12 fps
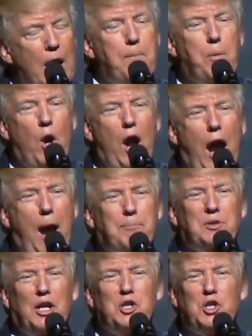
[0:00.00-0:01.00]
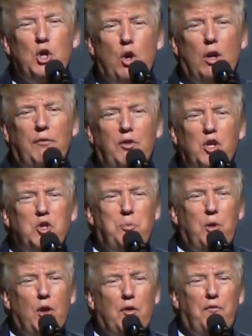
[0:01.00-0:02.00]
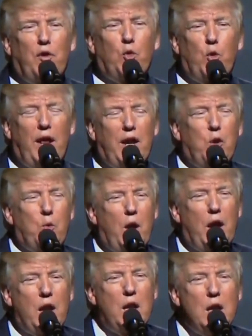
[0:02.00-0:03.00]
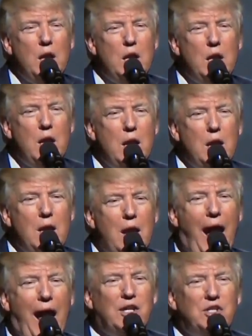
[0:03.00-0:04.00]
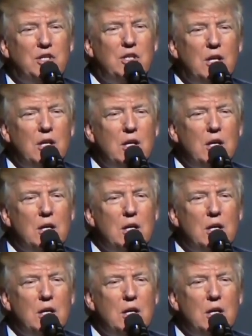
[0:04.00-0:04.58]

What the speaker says: And perhaps I see all of those beautiful red and white hats.